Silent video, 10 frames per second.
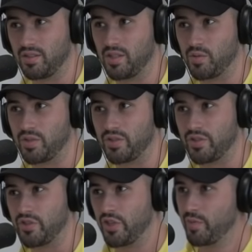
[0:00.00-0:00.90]
there was
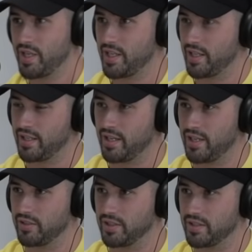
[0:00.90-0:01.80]
Germany and
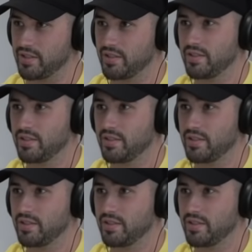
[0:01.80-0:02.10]
Ireland